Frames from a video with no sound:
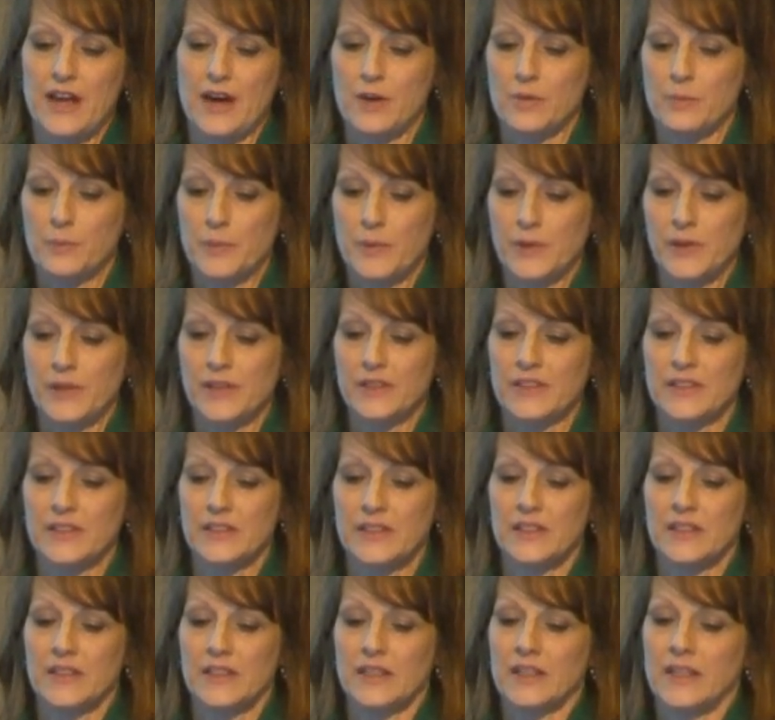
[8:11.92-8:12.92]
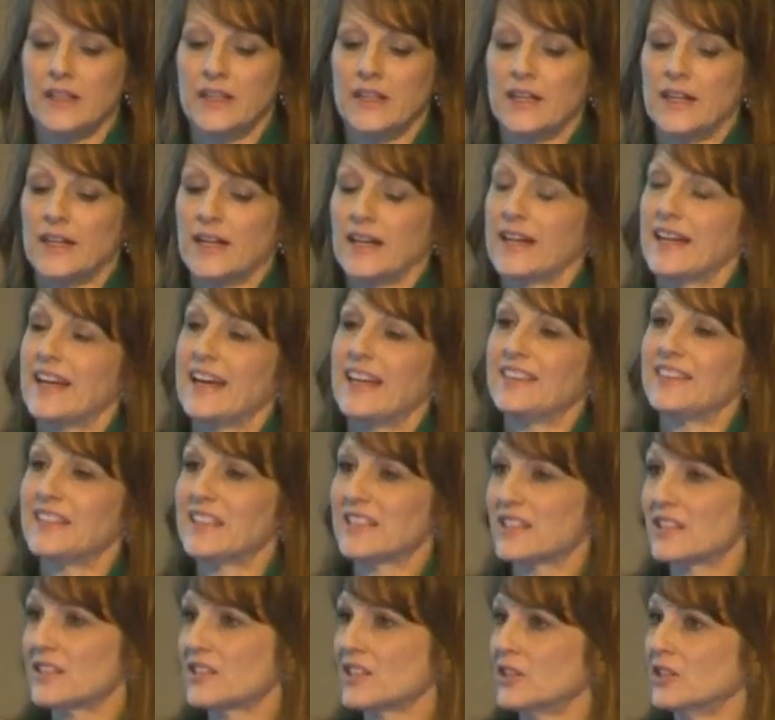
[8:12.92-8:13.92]
output.
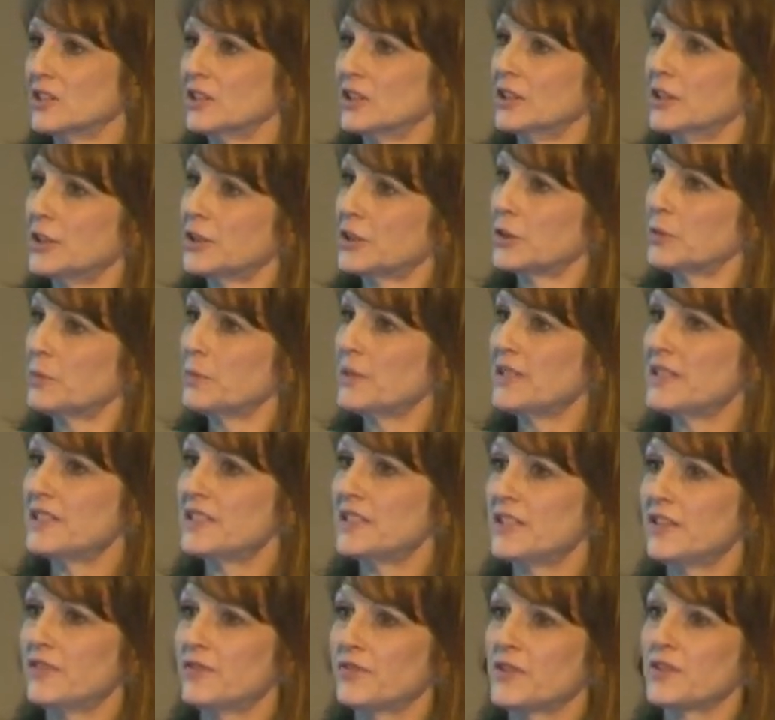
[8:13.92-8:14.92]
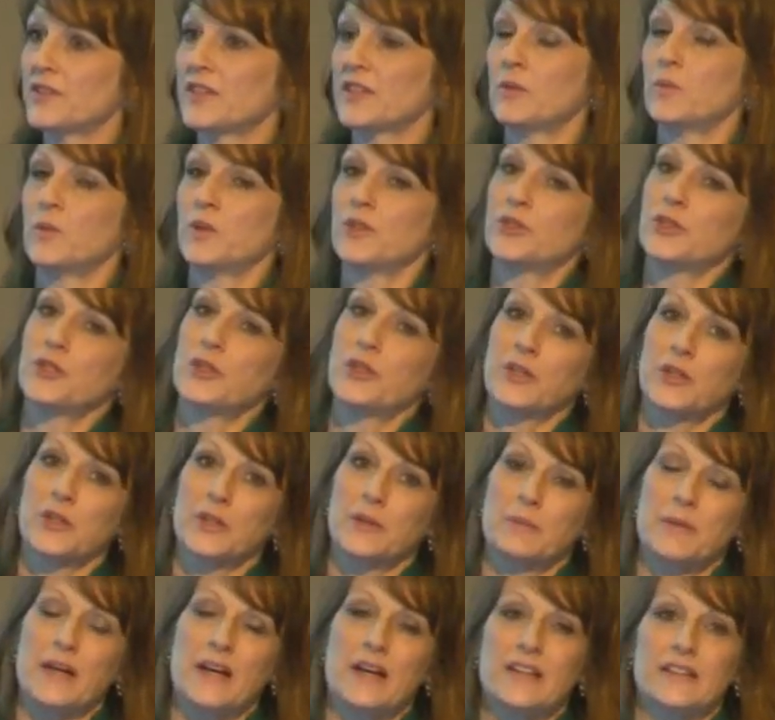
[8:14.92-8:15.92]
This is a little bit different than what you
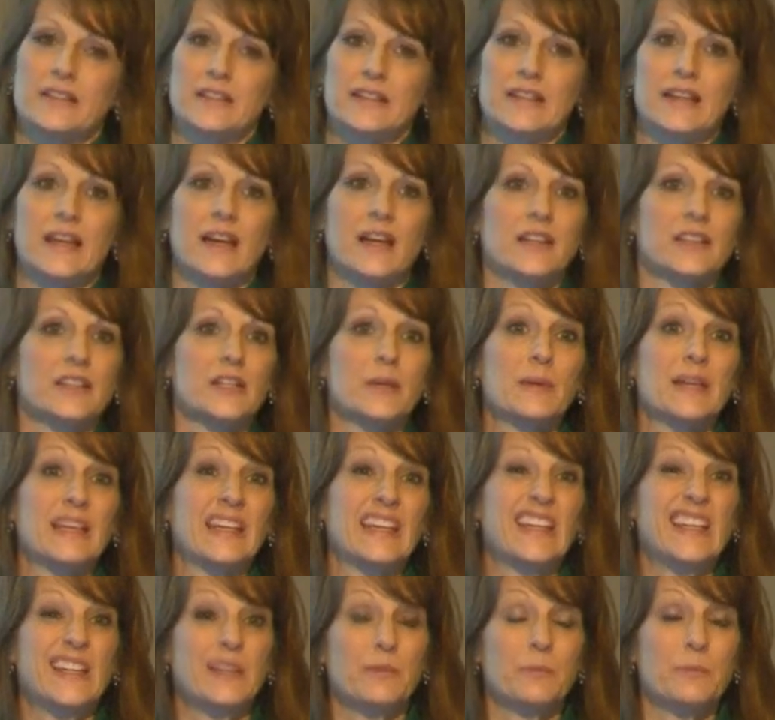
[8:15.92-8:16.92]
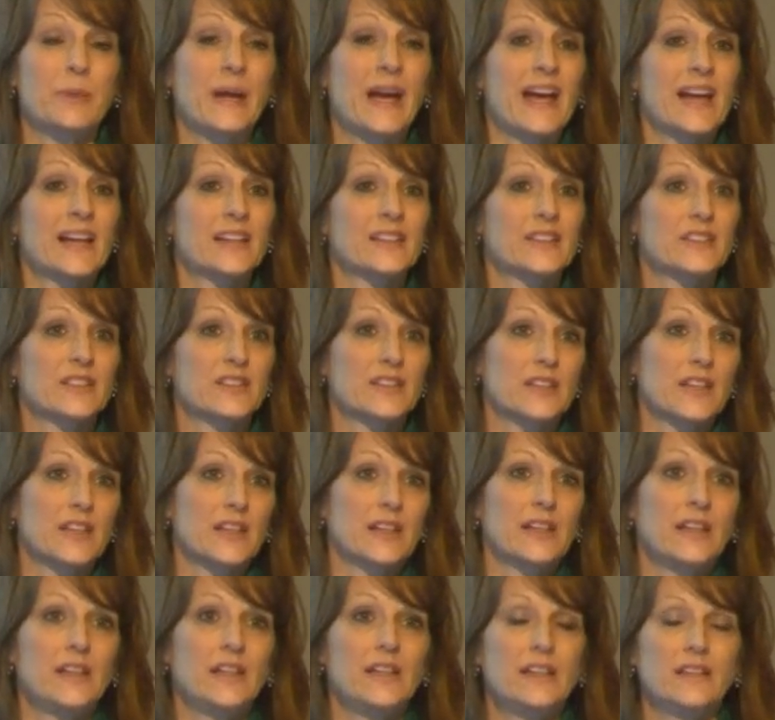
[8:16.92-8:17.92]
hear about an economic impact
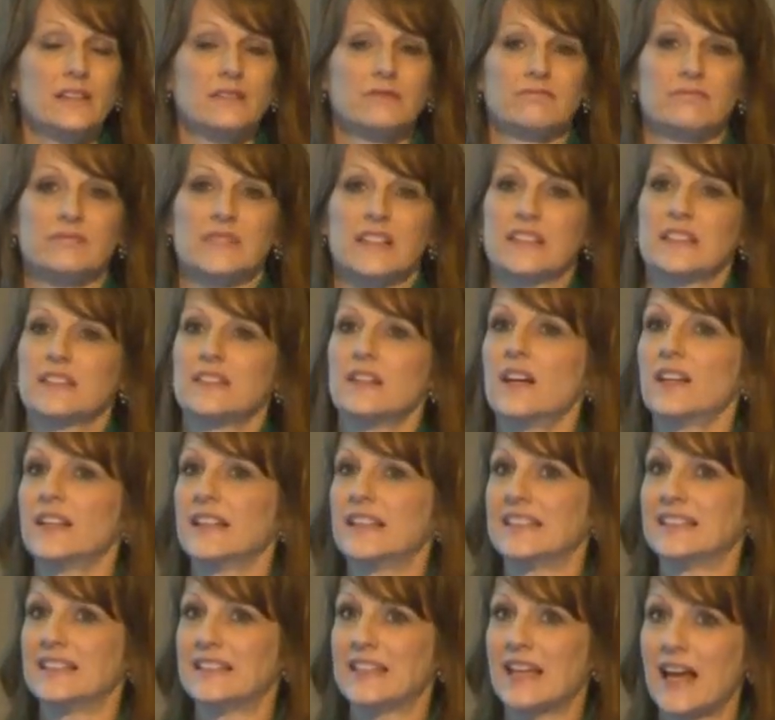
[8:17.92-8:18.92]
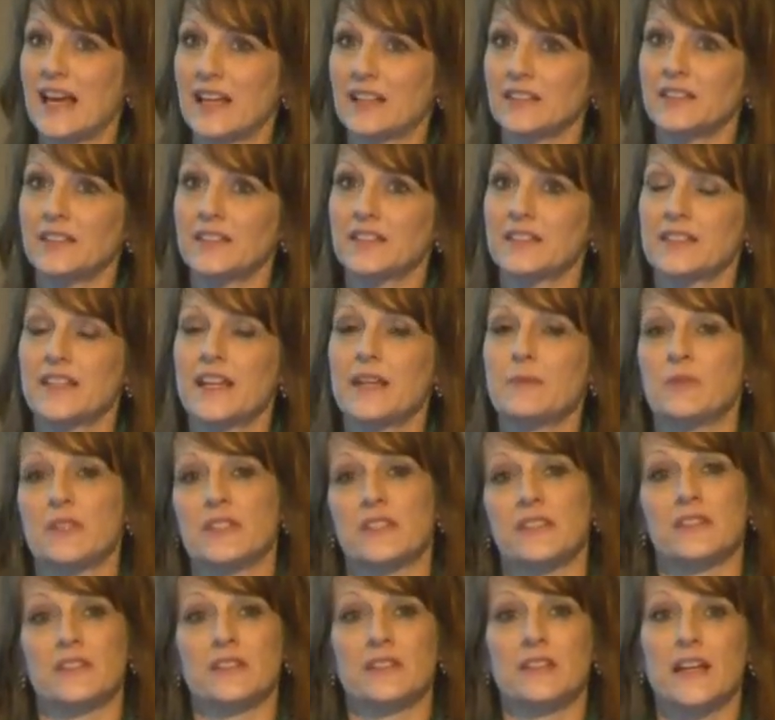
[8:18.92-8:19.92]
study. It's not exactly the same.
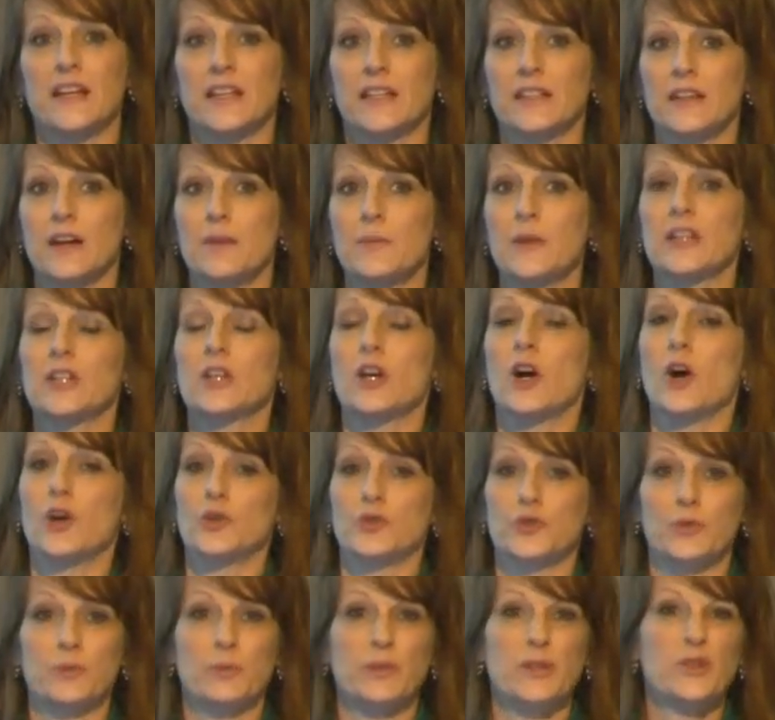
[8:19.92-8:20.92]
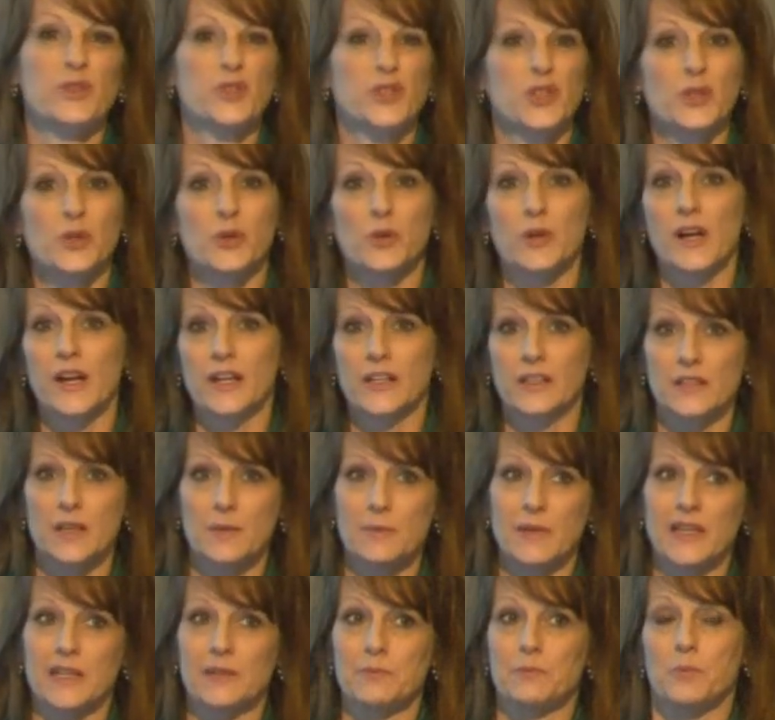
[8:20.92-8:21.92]
This is an economic contribution or
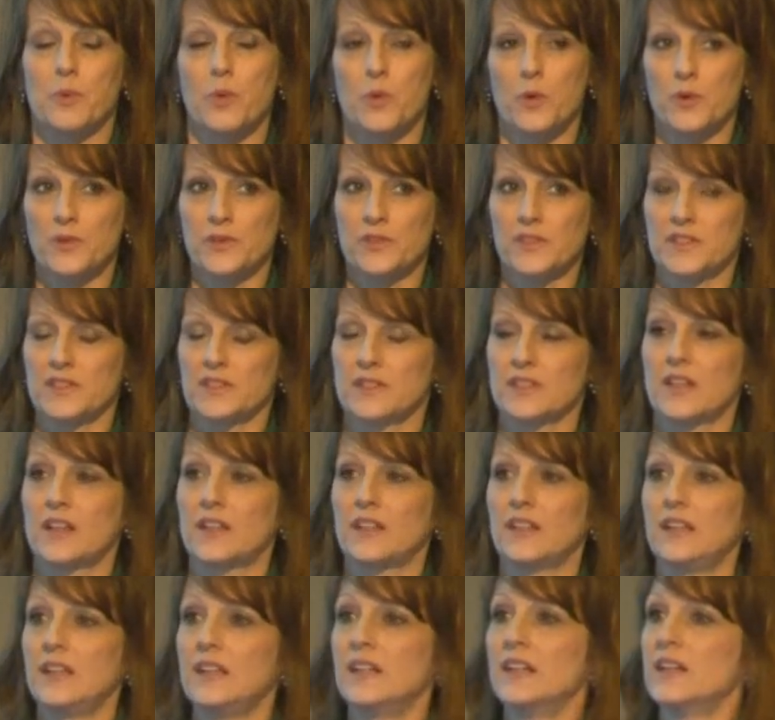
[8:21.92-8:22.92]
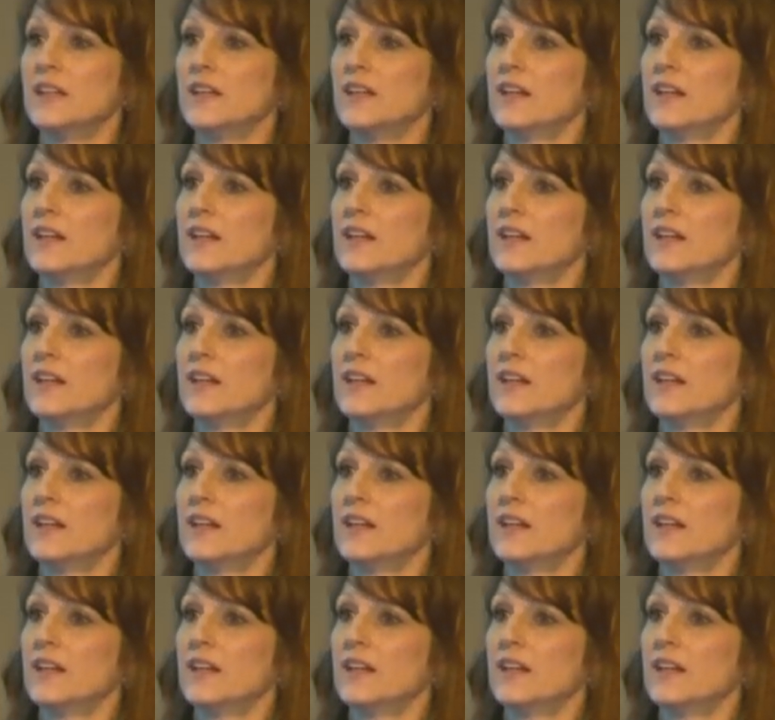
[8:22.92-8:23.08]
economic importance study.